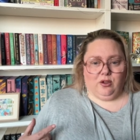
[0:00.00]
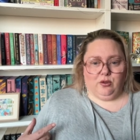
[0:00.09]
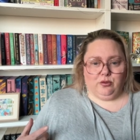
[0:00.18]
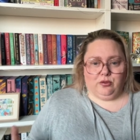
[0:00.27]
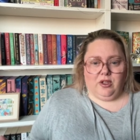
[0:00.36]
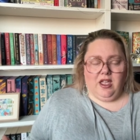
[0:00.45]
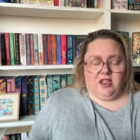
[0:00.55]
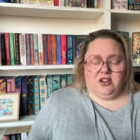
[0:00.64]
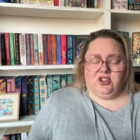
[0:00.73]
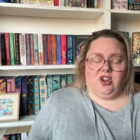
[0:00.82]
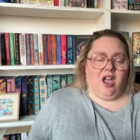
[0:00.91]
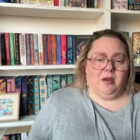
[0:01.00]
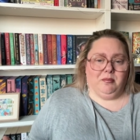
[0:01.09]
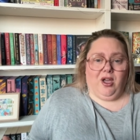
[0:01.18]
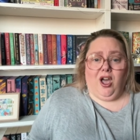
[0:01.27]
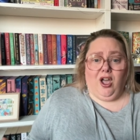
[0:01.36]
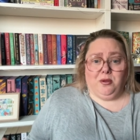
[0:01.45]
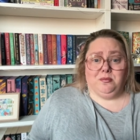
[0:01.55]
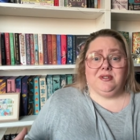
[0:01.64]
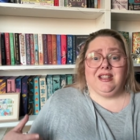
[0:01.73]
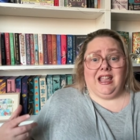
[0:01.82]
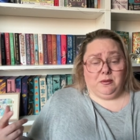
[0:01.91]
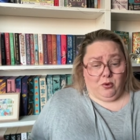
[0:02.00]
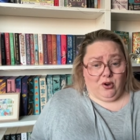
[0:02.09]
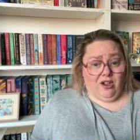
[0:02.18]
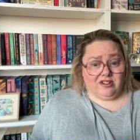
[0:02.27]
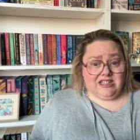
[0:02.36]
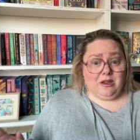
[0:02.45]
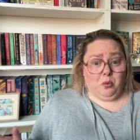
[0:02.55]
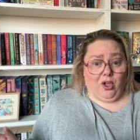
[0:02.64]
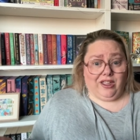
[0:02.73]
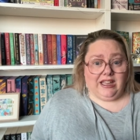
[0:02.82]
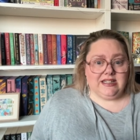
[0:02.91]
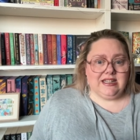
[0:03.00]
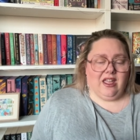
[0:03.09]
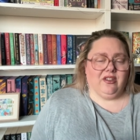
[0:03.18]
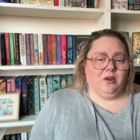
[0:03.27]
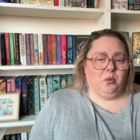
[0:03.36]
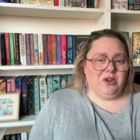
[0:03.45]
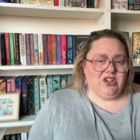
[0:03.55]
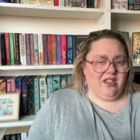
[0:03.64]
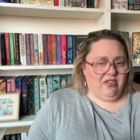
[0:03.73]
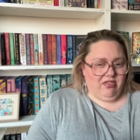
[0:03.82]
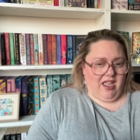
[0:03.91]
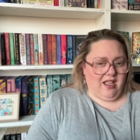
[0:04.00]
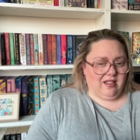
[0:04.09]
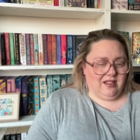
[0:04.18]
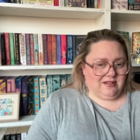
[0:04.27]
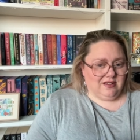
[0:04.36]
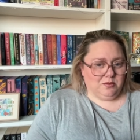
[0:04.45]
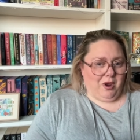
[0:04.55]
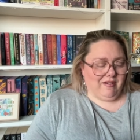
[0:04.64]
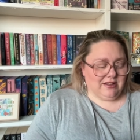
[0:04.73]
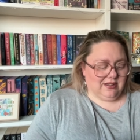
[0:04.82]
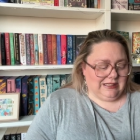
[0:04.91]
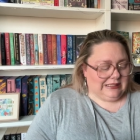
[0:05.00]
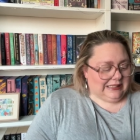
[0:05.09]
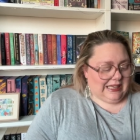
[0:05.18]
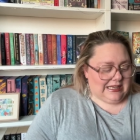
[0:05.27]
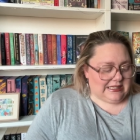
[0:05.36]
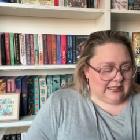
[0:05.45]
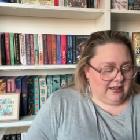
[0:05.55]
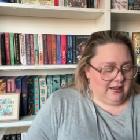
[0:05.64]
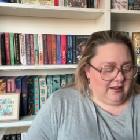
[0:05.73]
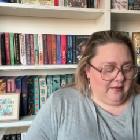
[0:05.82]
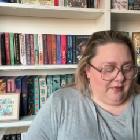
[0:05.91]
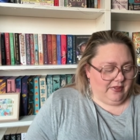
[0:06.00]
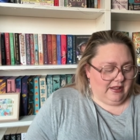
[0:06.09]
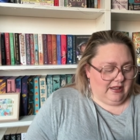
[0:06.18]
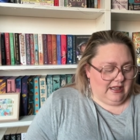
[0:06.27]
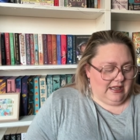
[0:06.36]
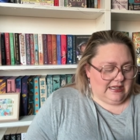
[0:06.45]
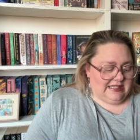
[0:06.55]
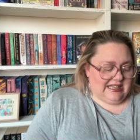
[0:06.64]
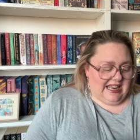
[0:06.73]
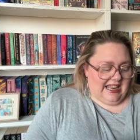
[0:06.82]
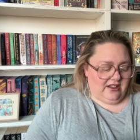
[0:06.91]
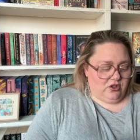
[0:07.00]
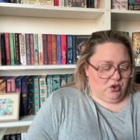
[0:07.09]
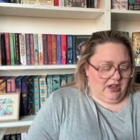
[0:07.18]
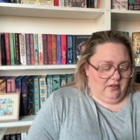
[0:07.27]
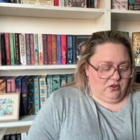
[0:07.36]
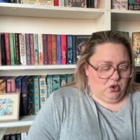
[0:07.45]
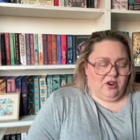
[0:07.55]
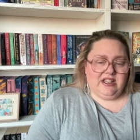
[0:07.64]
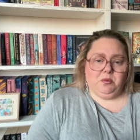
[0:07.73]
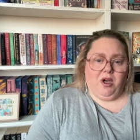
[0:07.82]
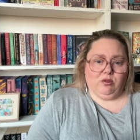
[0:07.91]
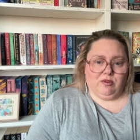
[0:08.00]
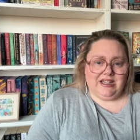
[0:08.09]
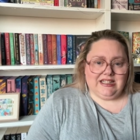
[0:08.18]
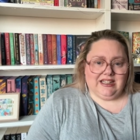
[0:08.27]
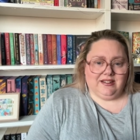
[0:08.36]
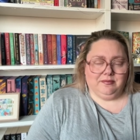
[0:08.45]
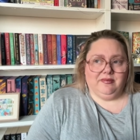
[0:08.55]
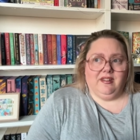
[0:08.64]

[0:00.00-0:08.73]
of um, Holmes and Moriarty working together, which I think this is where it's going to lead. D, drink of choice while reading.